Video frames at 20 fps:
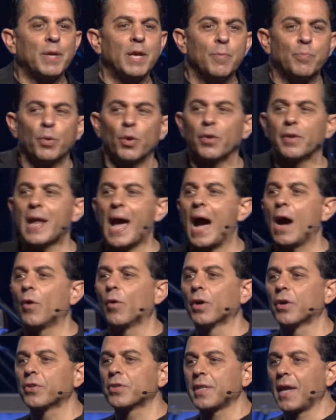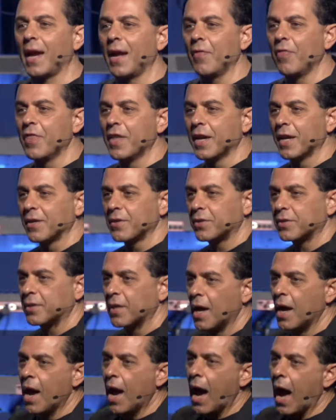of people now are saying
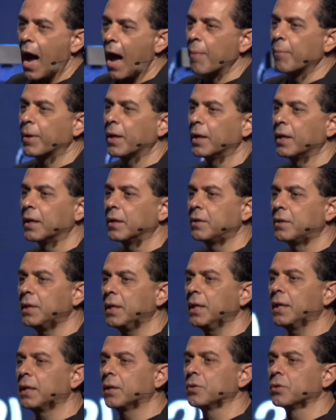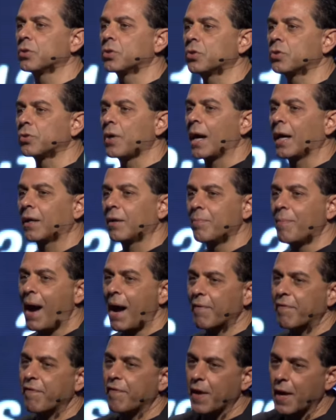this, I'm gonna deconstruct
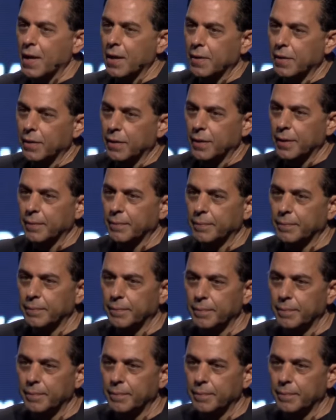my faith.